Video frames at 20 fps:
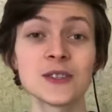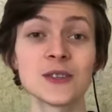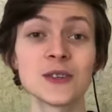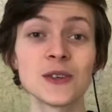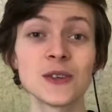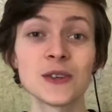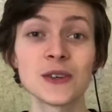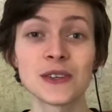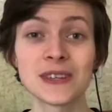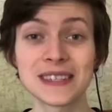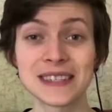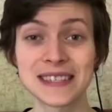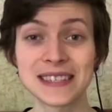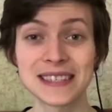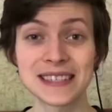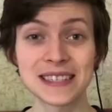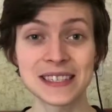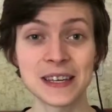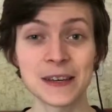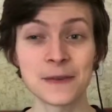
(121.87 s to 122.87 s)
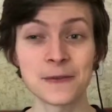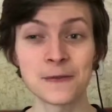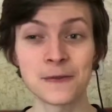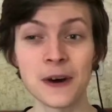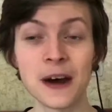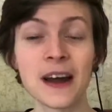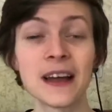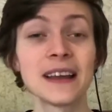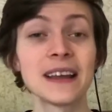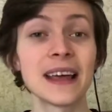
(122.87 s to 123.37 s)
to
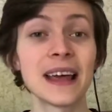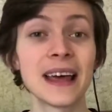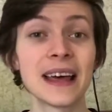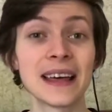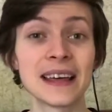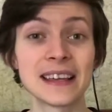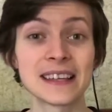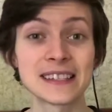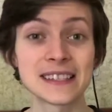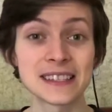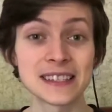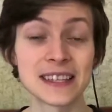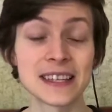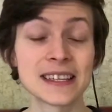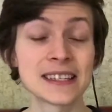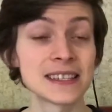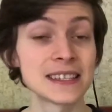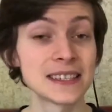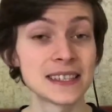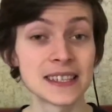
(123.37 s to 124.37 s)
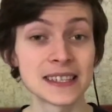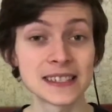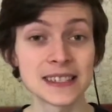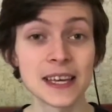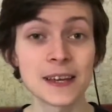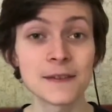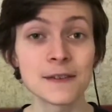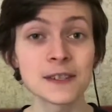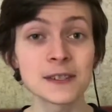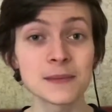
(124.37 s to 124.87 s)
find as the, the
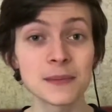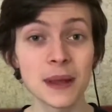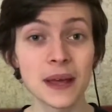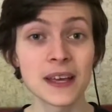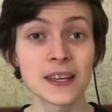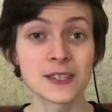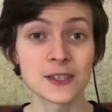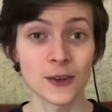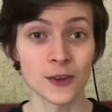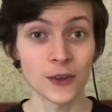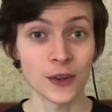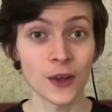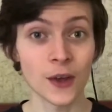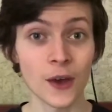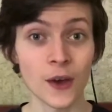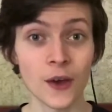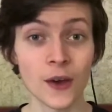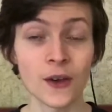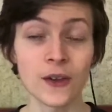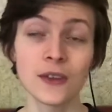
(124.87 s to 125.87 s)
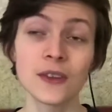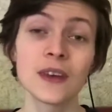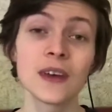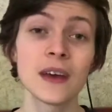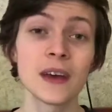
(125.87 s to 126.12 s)
safest place on the earth,